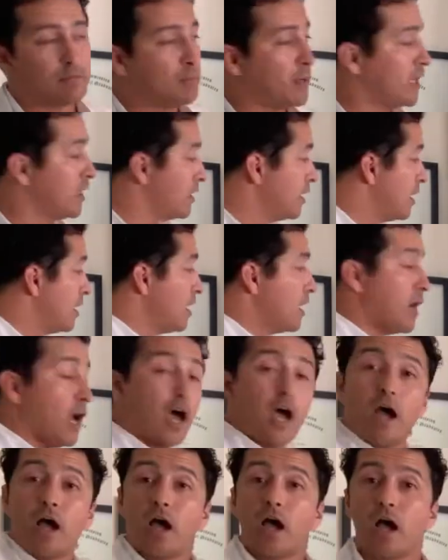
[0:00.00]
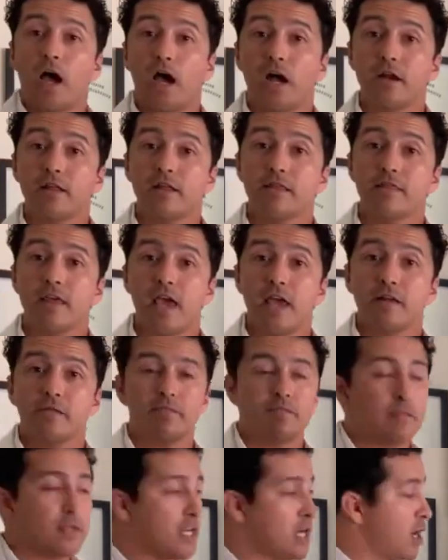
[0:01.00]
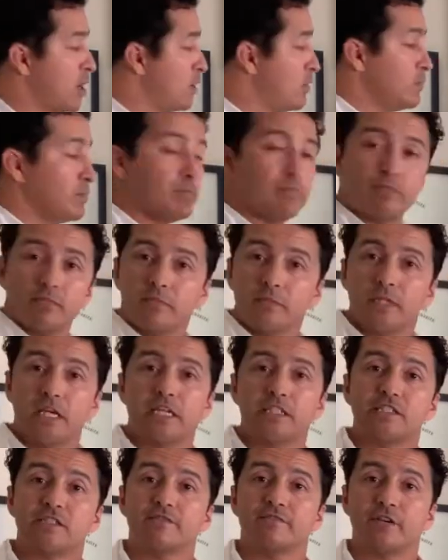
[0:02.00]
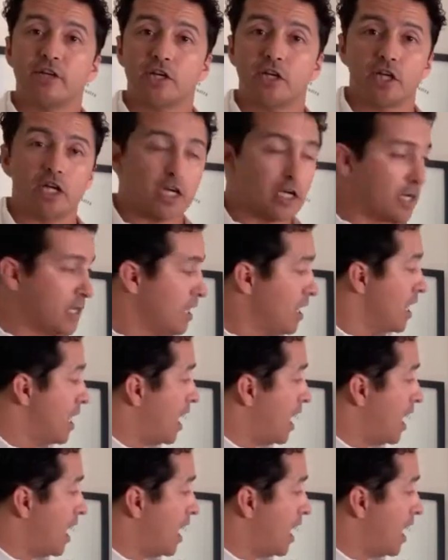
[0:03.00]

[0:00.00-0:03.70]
But uh, other than that, you know, it's very good.